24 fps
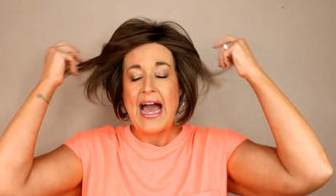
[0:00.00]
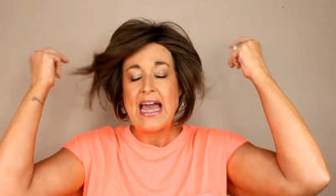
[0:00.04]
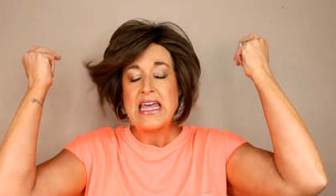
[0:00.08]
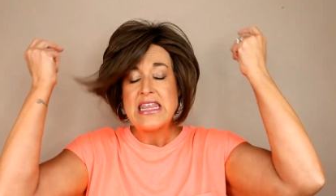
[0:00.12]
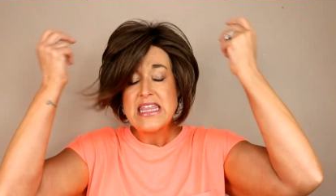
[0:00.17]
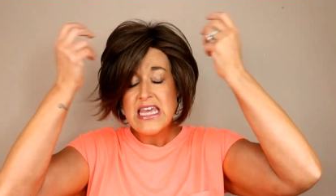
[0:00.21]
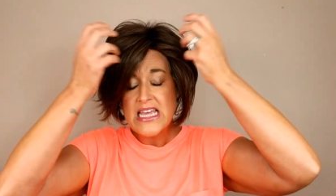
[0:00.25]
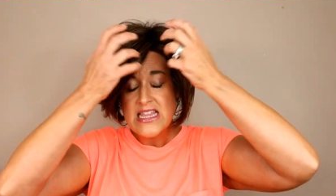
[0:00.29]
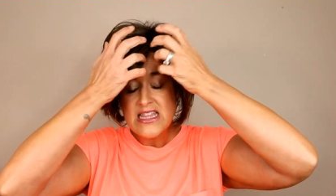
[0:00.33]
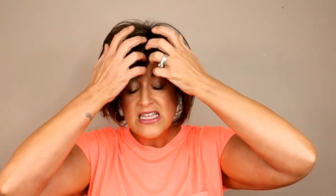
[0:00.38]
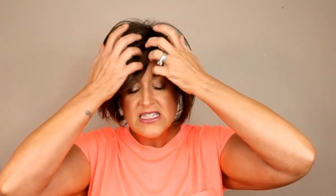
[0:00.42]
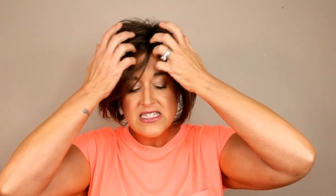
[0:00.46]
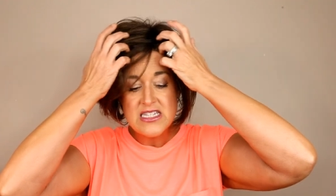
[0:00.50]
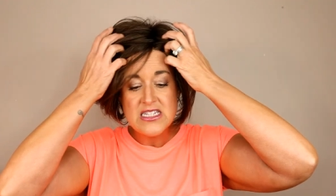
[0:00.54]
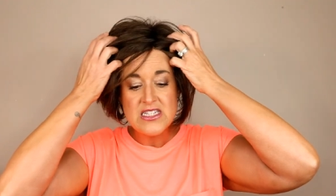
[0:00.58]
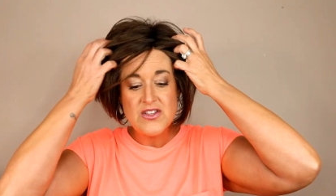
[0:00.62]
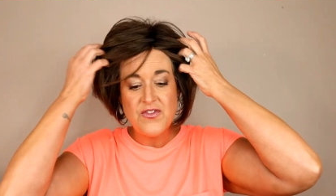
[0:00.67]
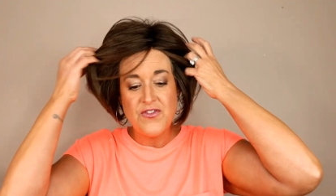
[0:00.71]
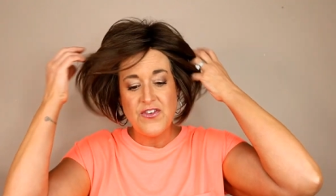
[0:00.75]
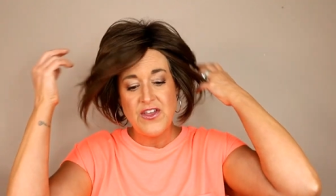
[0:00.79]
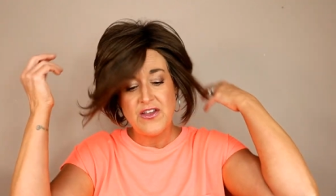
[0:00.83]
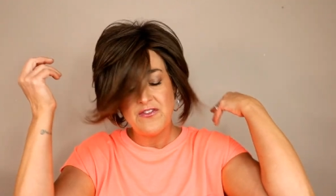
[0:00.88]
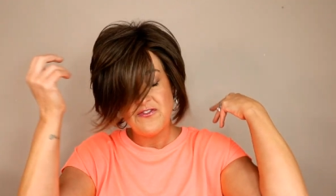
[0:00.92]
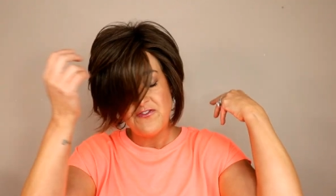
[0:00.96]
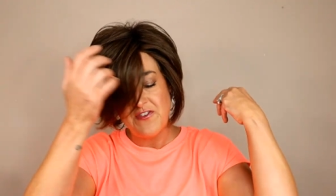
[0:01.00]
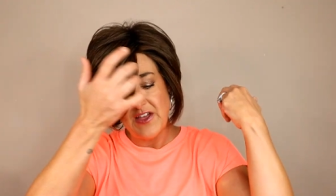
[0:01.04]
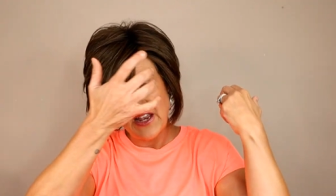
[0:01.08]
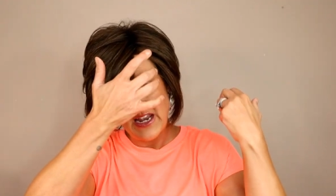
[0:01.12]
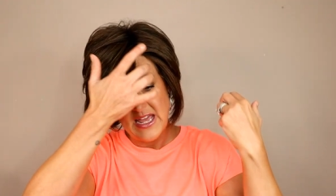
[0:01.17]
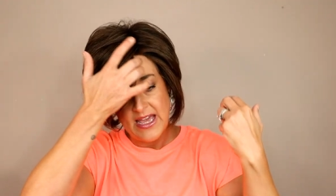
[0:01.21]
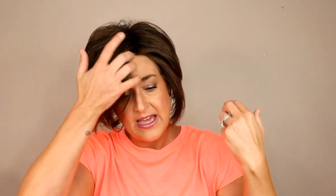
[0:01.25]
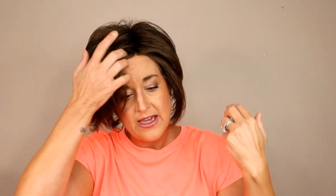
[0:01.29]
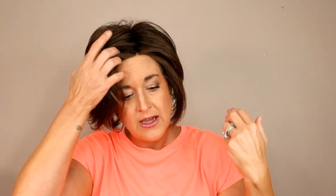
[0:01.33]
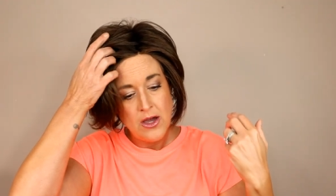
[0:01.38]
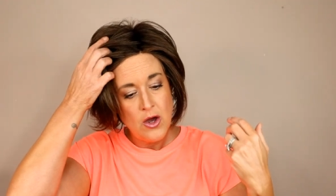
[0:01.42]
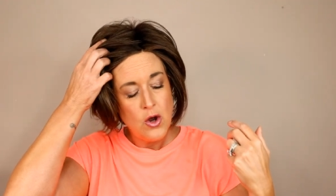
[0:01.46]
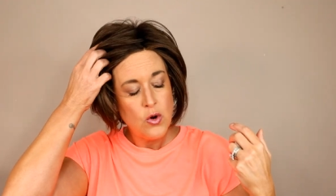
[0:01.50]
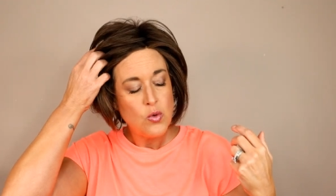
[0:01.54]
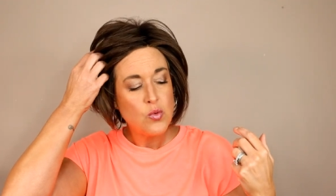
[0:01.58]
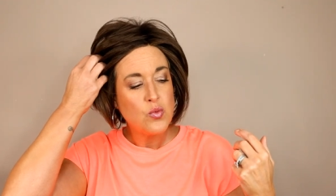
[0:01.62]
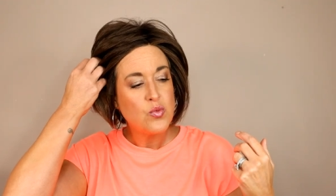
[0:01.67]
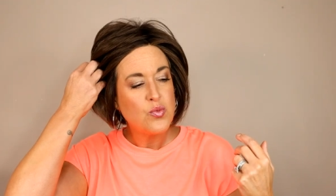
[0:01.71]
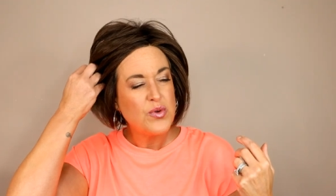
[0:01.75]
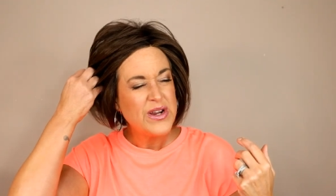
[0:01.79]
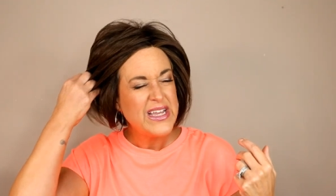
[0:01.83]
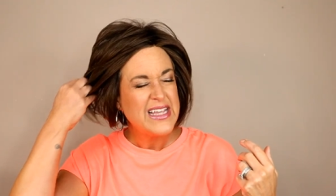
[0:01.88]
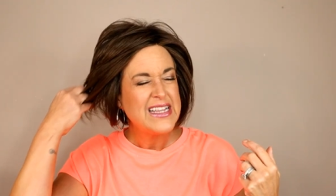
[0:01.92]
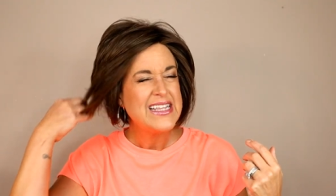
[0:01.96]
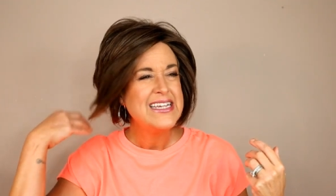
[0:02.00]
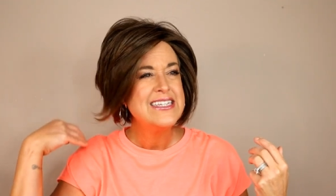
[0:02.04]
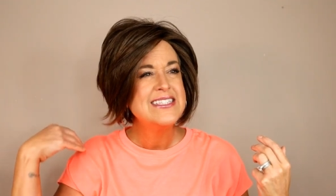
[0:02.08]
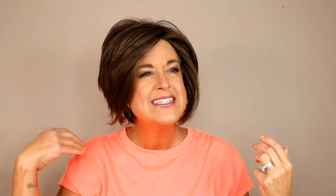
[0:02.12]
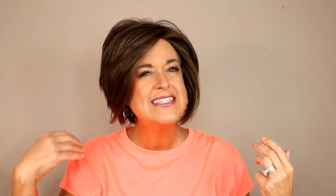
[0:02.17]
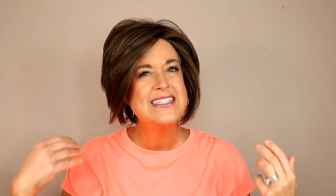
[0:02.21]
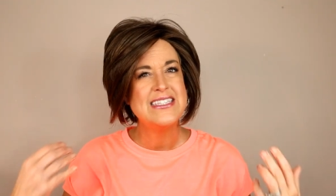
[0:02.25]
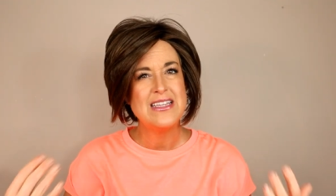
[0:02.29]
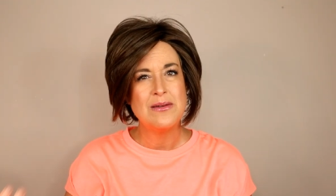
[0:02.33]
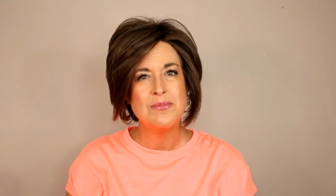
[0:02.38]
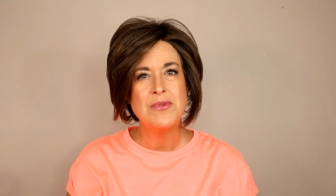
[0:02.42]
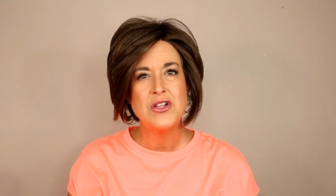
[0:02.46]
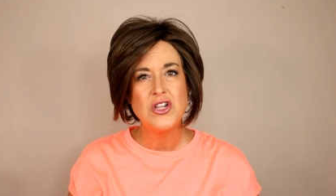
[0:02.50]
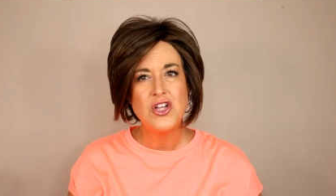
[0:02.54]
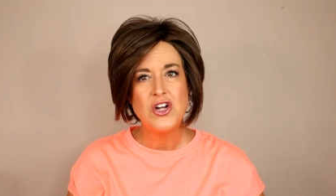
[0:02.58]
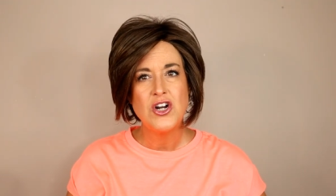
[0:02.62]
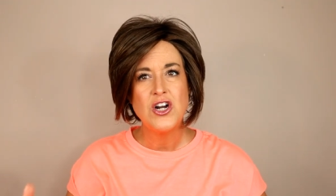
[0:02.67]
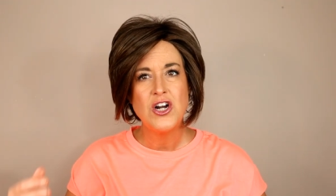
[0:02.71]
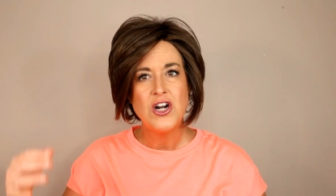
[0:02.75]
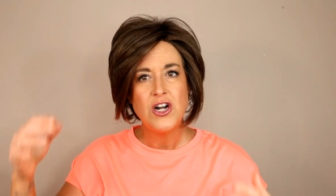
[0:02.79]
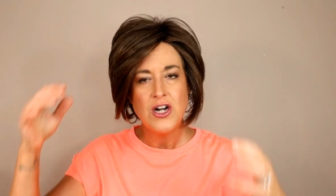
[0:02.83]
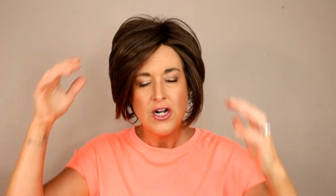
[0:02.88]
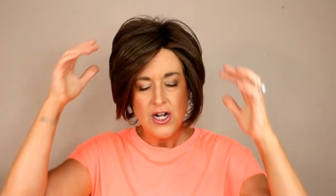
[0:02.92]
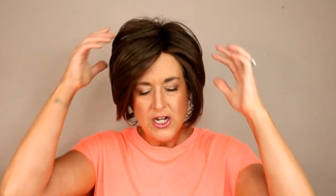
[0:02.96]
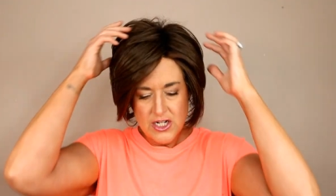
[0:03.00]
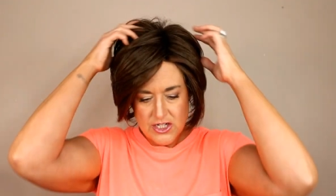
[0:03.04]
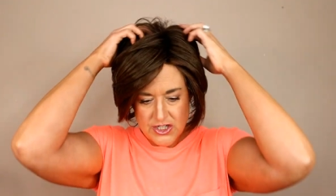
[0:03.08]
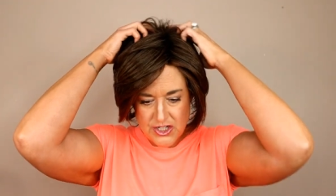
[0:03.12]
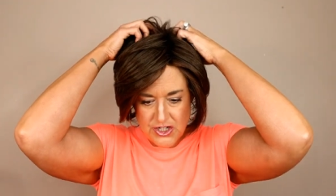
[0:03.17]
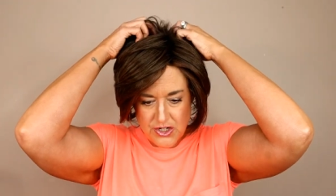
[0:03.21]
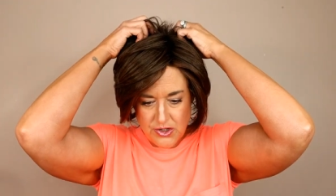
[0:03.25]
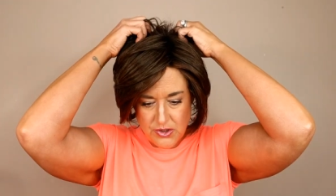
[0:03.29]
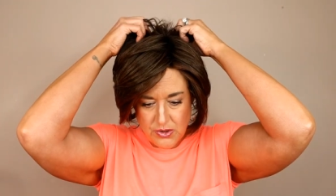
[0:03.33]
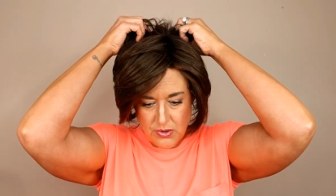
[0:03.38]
I think this is fitting really similar